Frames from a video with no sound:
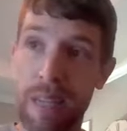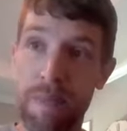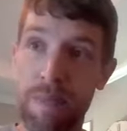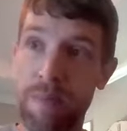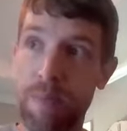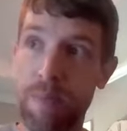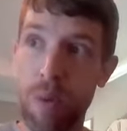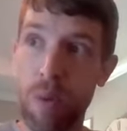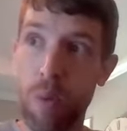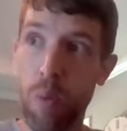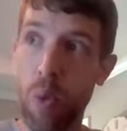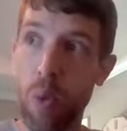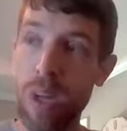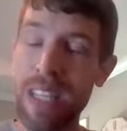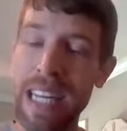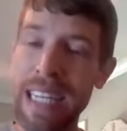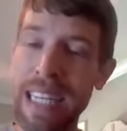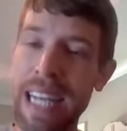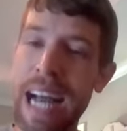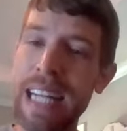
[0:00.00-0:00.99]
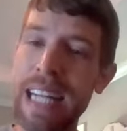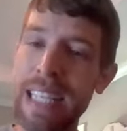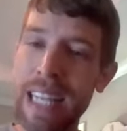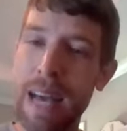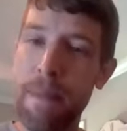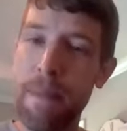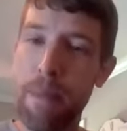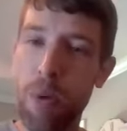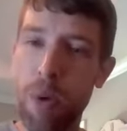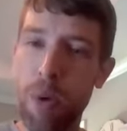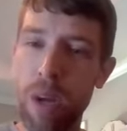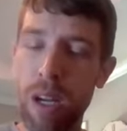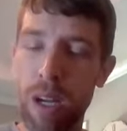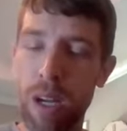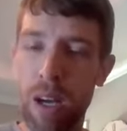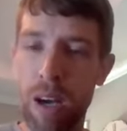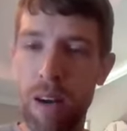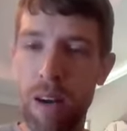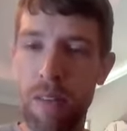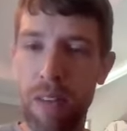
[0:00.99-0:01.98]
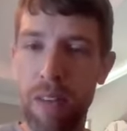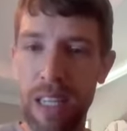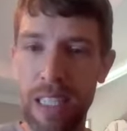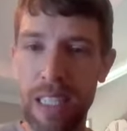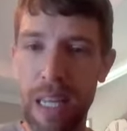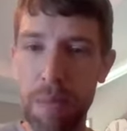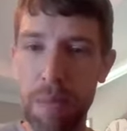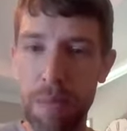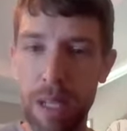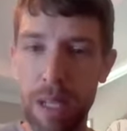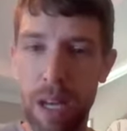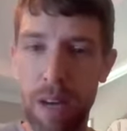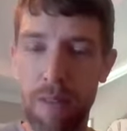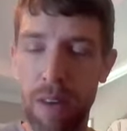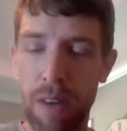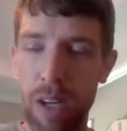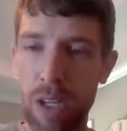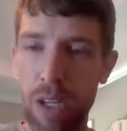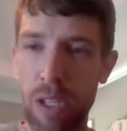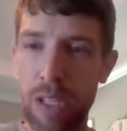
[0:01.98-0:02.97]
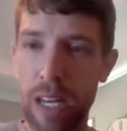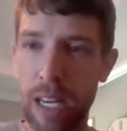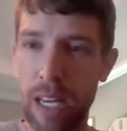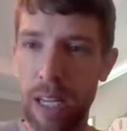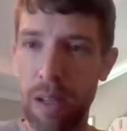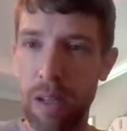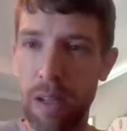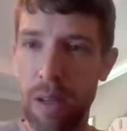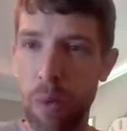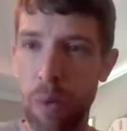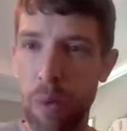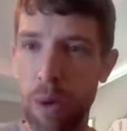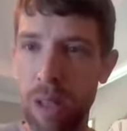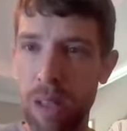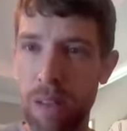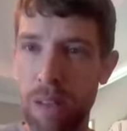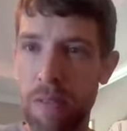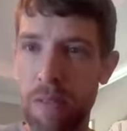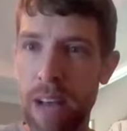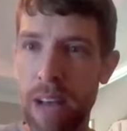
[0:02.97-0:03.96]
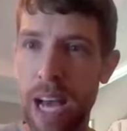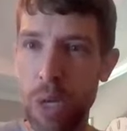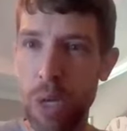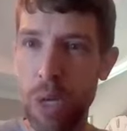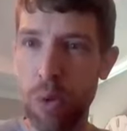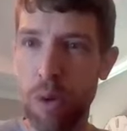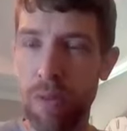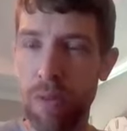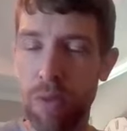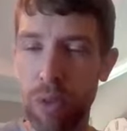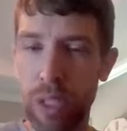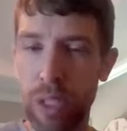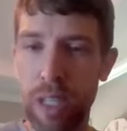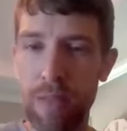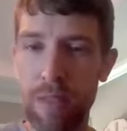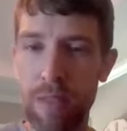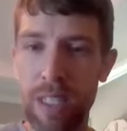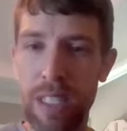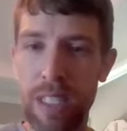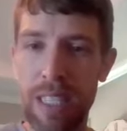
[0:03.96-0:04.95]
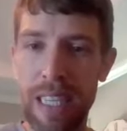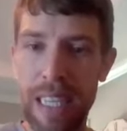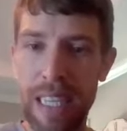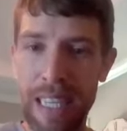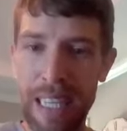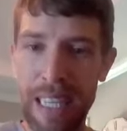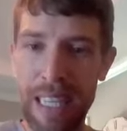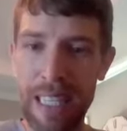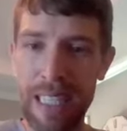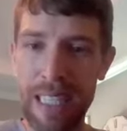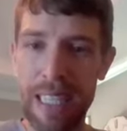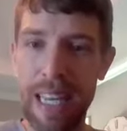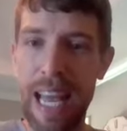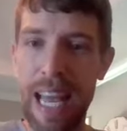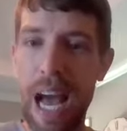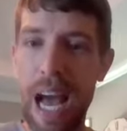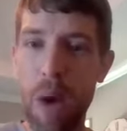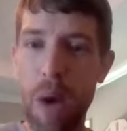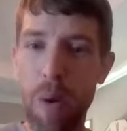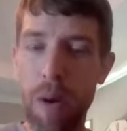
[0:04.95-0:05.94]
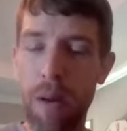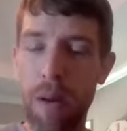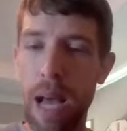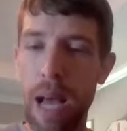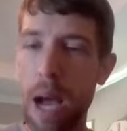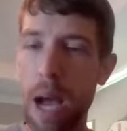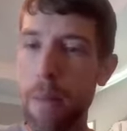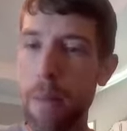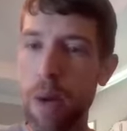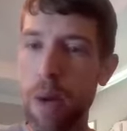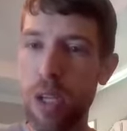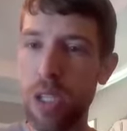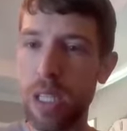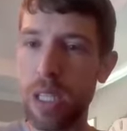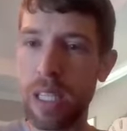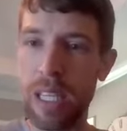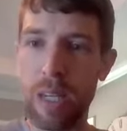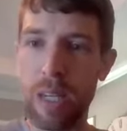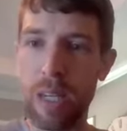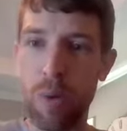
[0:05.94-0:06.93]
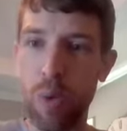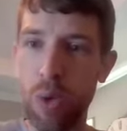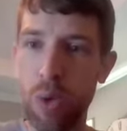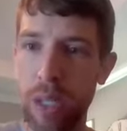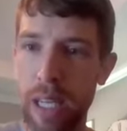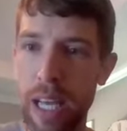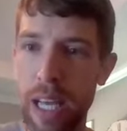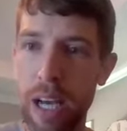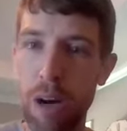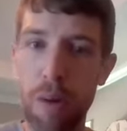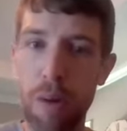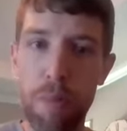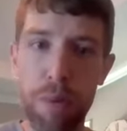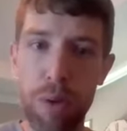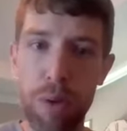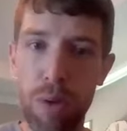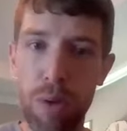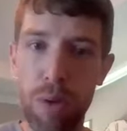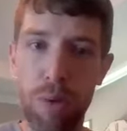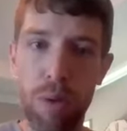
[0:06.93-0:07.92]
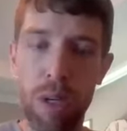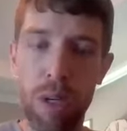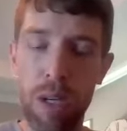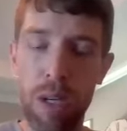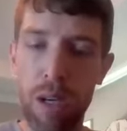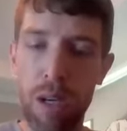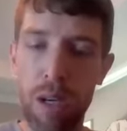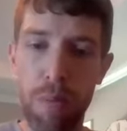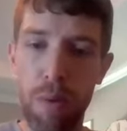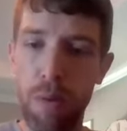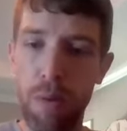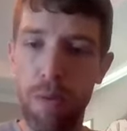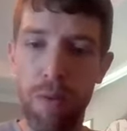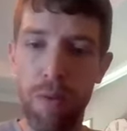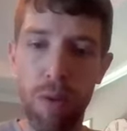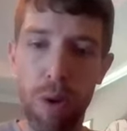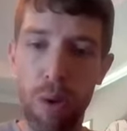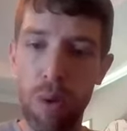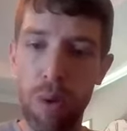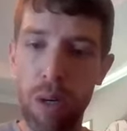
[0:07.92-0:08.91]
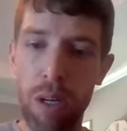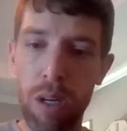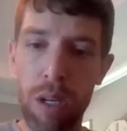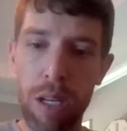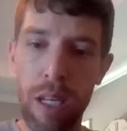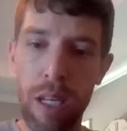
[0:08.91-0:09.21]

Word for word: once I got to that point of accept of understanding of what the value of forgiveness is and how it how much it can really help you move forward,